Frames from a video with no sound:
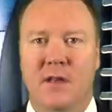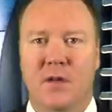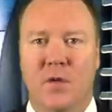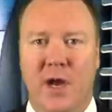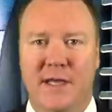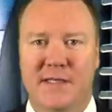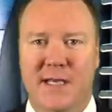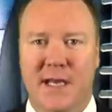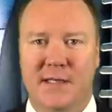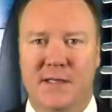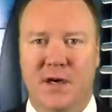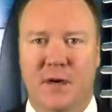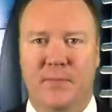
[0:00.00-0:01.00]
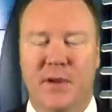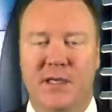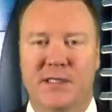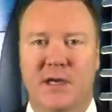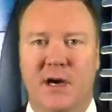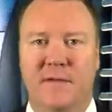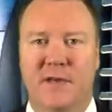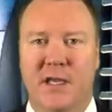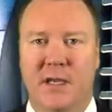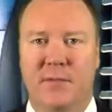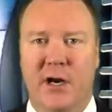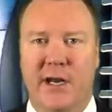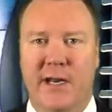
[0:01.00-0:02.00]
The Redskins are a pissed off
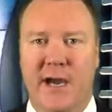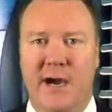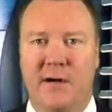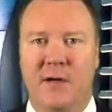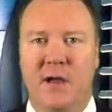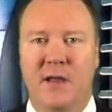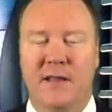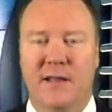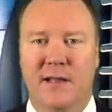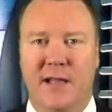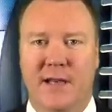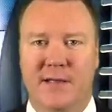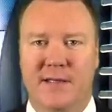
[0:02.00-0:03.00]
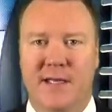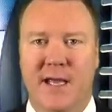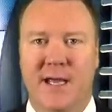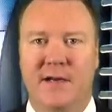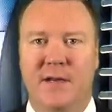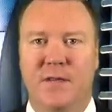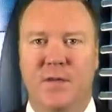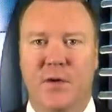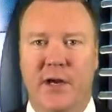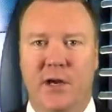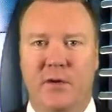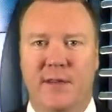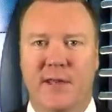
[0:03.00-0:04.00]
team right now. They led
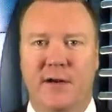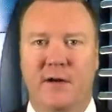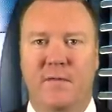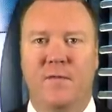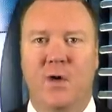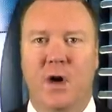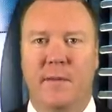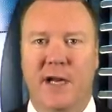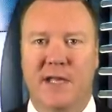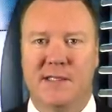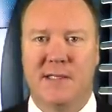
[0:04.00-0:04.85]
10-3 with under 4 minutes